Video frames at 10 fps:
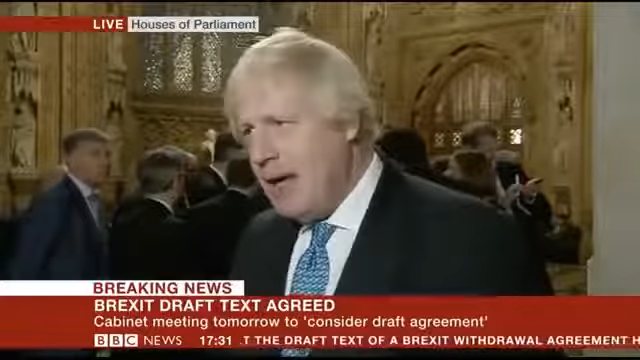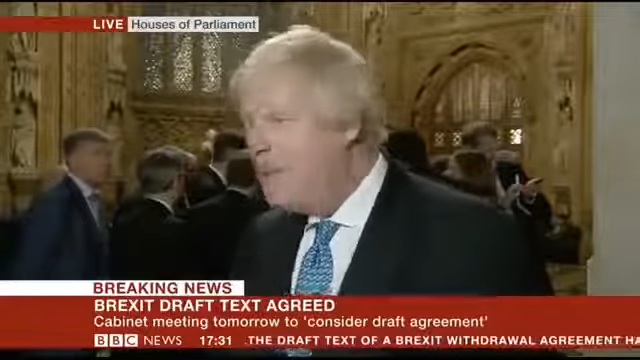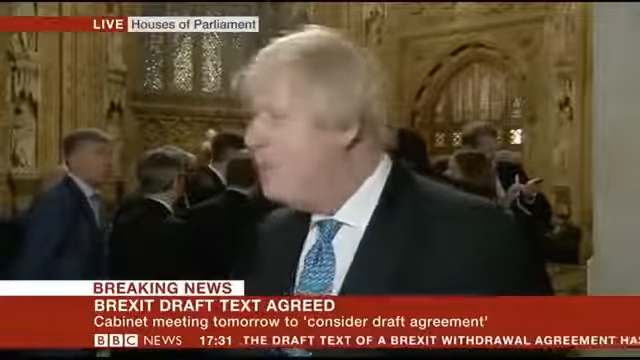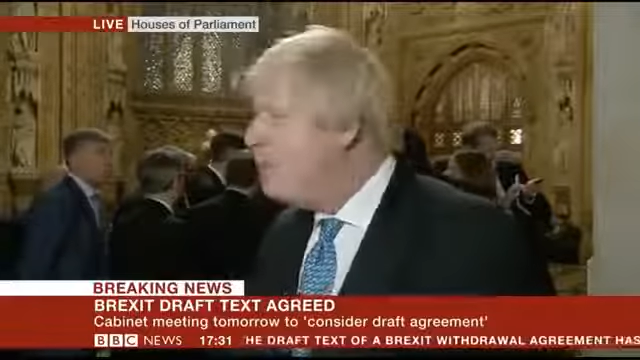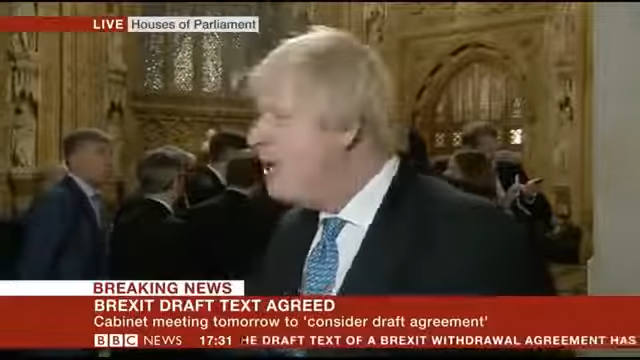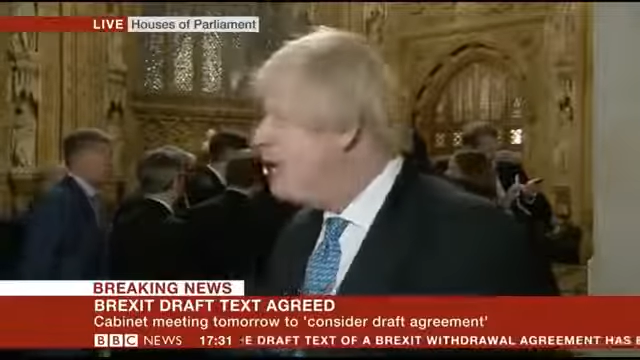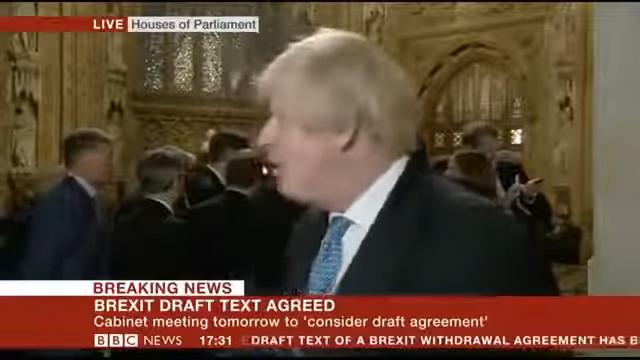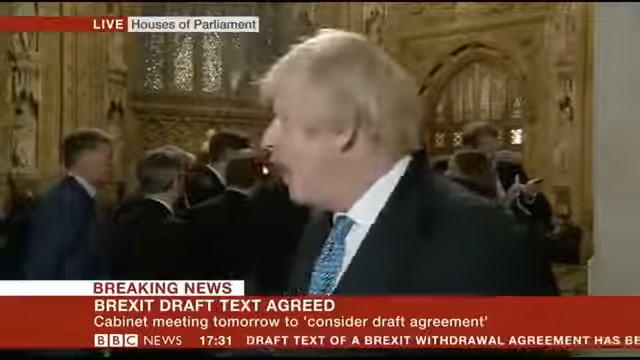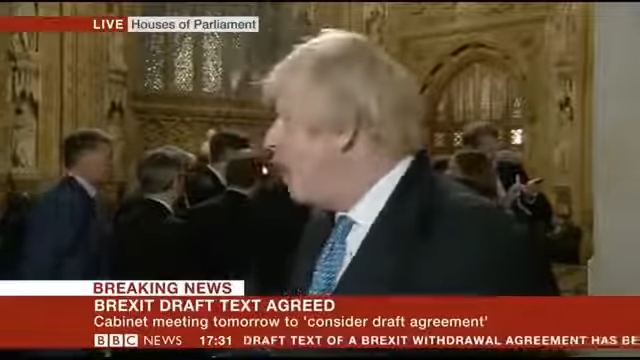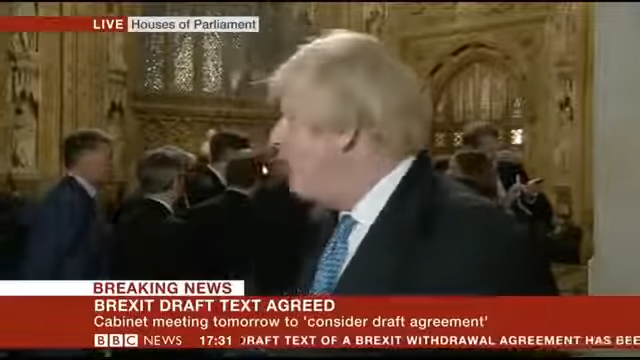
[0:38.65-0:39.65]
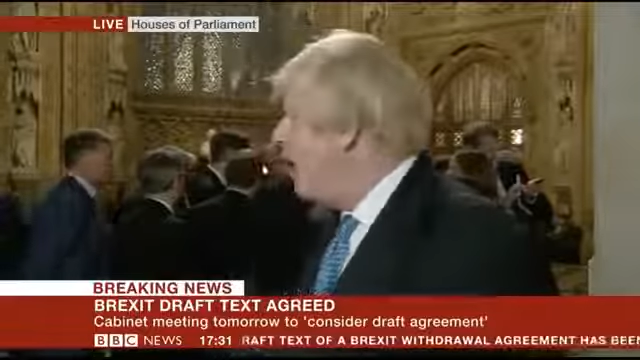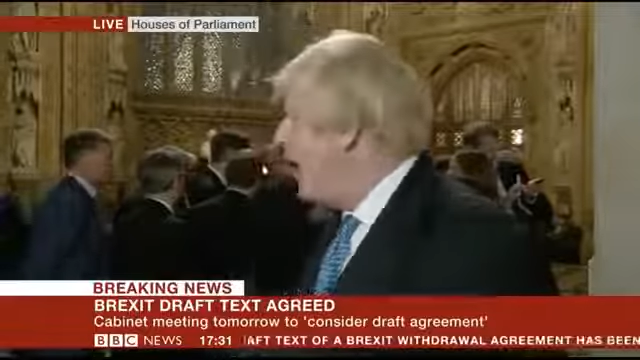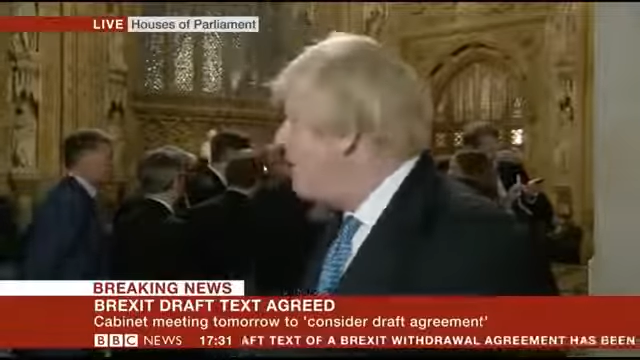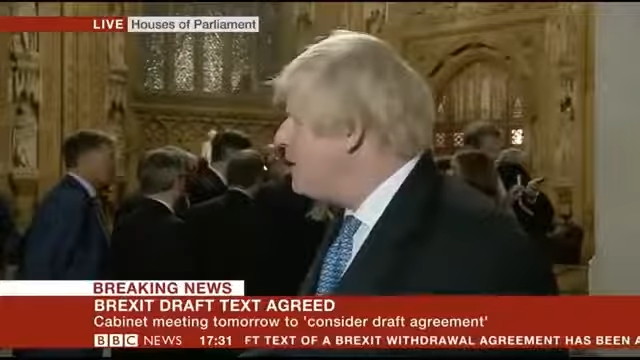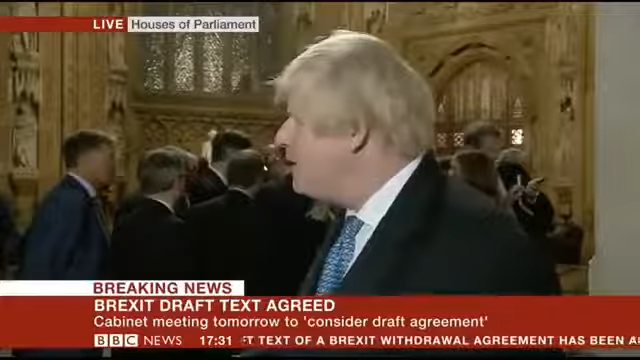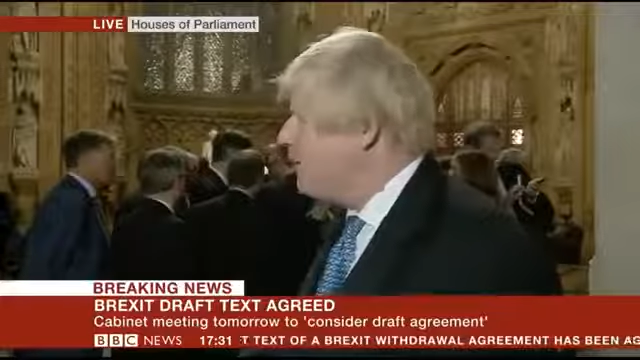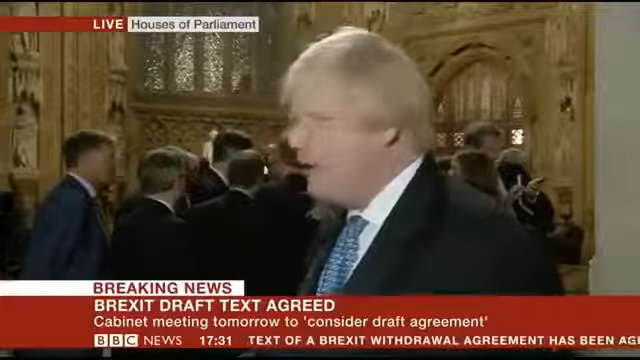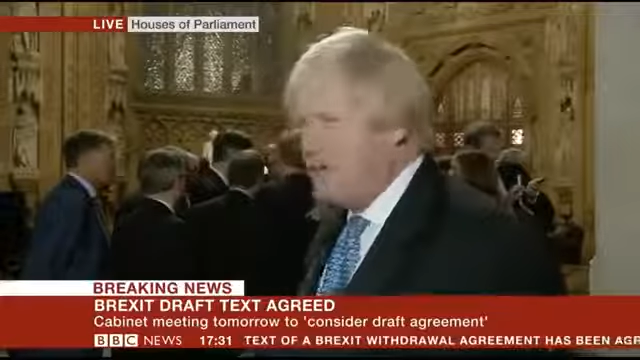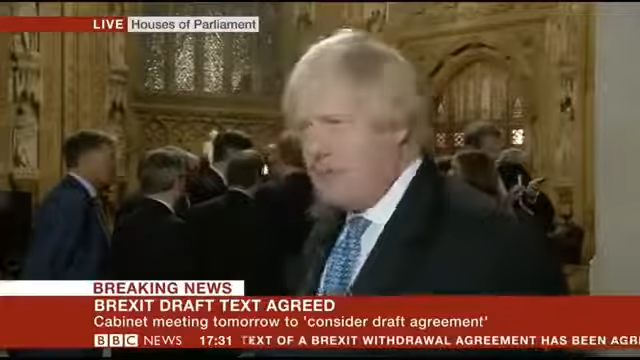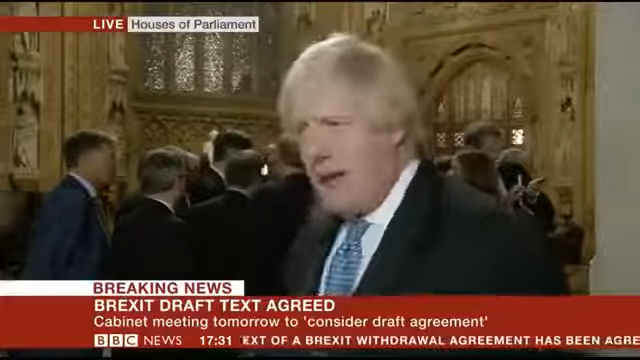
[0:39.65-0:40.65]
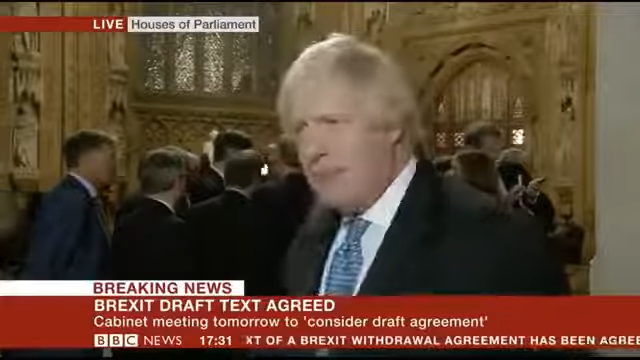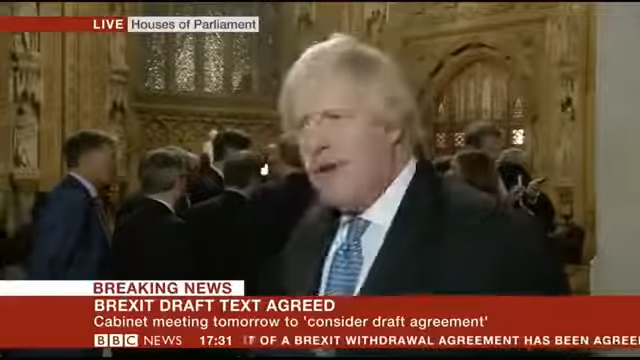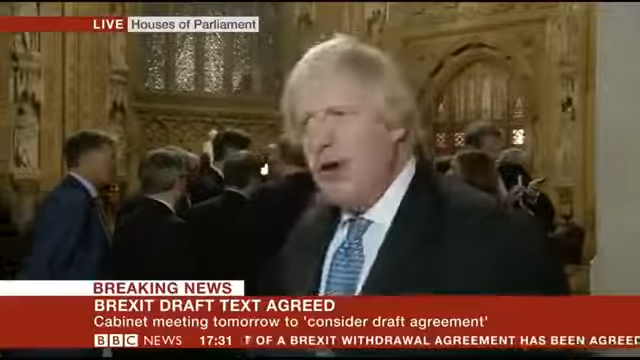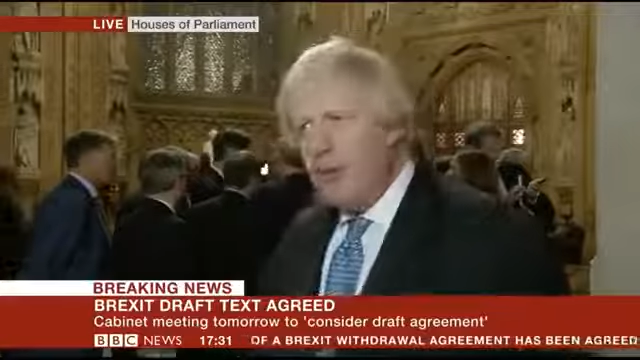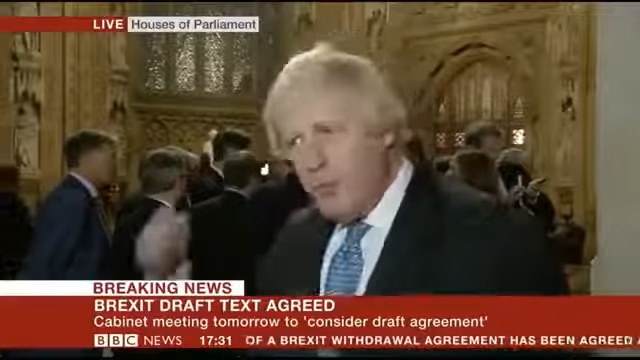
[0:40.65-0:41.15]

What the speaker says: It will mean that we are having to accept